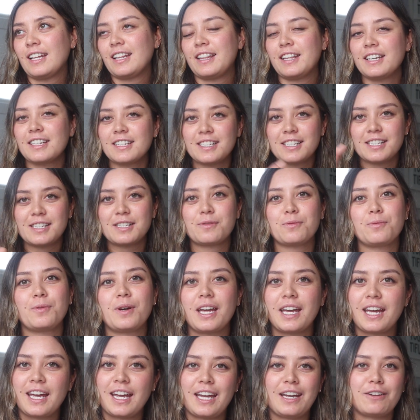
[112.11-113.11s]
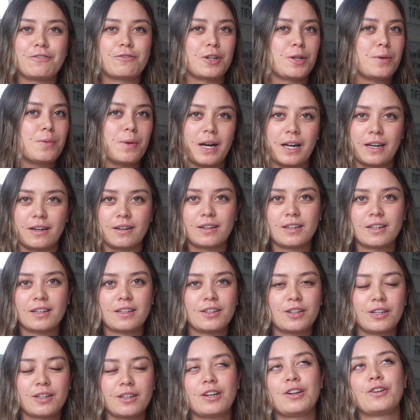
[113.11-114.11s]
This is where everyone
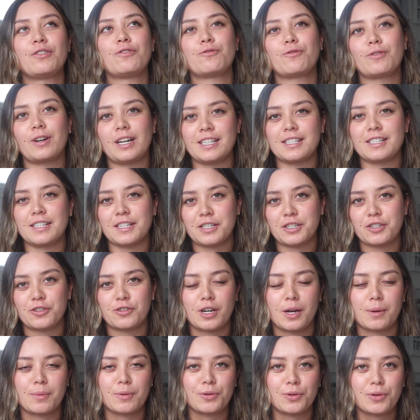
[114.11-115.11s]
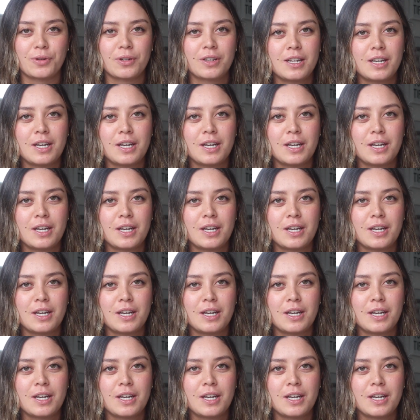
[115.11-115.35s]
runs into trouble.